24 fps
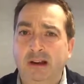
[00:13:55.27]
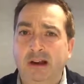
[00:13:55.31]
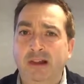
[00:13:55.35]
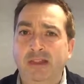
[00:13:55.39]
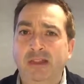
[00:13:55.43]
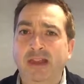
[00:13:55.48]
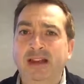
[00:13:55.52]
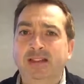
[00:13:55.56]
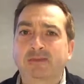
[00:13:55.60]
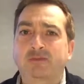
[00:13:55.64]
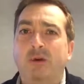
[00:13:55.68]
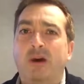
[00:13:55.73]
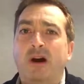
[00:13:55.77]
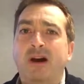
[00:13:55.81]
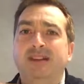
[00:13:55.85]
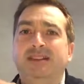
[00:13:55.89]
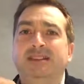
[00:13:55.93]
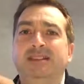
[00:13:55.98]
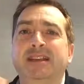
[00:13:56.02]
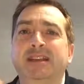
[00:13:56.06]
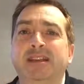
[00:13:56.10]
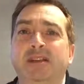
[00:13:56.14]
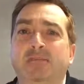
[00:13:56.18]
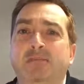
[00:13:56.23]
And that's what I
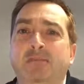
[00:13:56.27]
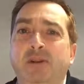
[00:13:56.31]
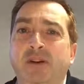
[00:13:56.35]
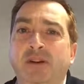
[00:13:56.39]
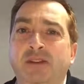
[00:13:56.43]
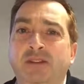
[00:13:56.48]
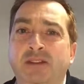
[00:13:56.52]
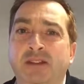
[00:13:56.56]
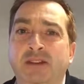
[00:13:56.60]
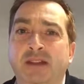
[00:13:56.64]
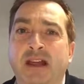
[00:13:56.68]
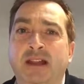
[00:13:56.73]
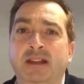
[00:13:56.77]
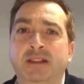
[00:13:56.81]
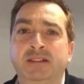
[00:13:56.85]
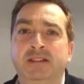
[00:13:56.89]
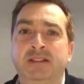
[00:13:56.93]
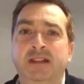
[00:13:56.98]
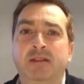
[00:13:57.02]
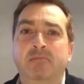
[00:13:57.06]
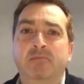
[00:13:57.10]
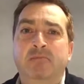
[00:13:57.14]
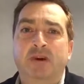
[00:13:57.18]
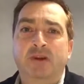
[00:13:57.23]
see the
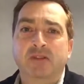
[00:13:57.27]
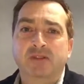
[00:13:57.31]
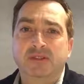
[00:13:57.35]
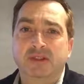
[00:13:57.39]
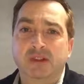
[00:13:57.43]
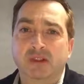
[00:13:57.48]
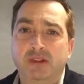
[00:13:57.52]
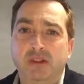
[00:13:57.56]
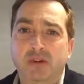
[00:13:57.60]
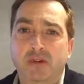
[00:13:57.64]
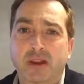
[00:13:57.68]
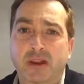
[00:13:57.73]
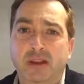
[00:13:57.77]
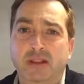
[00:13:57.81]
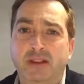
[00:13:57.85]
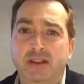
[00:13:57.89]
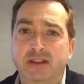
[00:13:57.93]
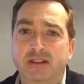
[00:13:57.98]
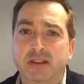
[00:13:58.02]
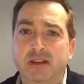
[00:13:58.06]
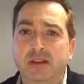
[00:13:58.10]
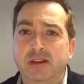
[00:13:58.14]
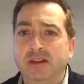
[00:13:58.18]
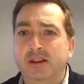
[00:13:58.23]
personality imposter doing,
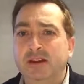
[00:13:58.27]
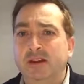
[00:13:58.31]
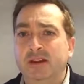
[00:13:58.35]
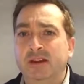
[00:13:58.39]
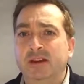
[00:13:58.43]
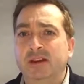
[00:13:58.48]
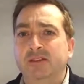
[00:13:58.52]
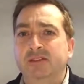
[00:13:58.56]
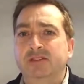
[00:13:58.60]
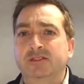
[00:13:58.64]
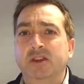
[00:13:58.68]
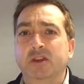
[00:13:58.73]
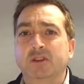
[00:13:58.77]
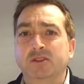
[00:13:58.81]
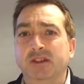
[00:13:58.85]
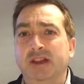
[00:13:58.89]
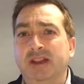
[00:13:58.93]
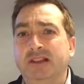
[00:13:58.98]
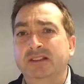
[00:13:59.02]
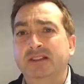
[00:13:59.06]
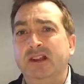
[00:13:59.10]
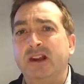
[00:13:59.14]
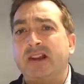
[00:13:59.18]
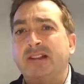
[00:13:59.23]
this
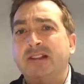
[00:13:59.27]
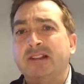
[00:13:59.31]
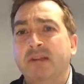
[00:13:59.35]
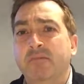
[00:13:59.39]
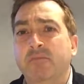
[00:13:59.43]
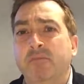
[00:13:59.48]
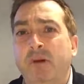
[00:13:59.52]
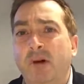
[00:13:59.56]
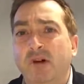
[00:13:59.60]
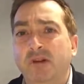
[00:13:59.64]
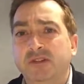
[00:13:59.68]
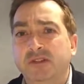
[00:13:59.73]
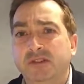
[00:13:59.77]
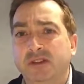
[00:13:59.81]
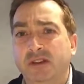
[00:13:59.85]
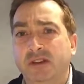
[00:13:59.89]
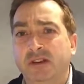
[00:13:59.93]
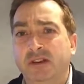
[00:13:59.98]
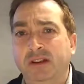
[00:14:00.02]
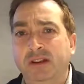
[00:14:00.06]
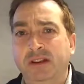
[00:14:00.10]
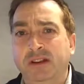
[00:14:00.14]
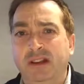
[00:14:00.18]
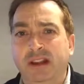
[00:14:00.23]
social anxiety
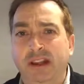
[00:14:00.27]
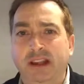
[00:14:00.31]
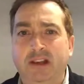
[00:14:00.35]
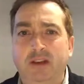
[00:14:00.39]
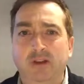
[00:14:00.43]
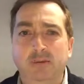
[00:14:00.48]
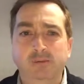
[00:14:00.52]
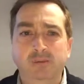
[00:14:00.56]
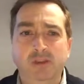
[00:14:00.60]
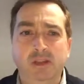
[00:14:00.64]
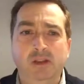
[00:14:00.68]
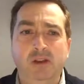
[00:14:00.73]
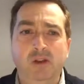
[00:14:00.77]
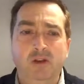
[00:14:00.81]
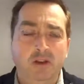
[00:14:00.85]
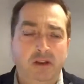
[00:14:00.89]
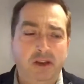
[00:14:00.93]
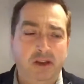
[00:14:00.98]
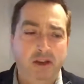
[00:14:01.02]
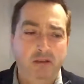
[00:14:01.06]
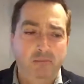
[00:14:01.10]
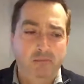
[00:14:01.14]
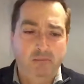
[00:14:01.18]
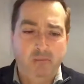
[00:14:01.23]
imposter. It comes along
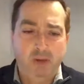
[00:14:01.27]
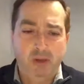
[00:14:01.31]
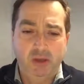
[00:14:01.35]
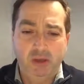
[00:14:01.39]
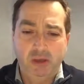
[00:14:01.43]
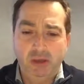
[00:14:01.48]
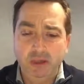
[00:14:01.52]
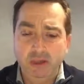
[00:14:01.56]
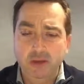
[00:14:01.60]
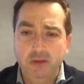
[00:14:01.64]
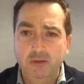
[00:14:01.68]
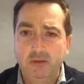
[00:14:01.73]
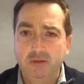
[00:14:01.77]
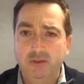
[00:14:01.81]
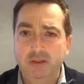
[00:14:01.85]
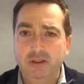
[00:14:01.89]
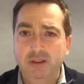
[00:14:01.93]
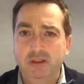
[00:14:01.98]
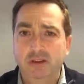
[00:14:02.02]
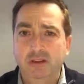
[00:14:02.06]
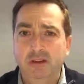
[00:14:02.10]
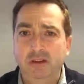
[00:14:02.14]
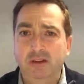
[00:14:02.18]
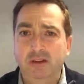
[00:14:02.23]
and it pollutes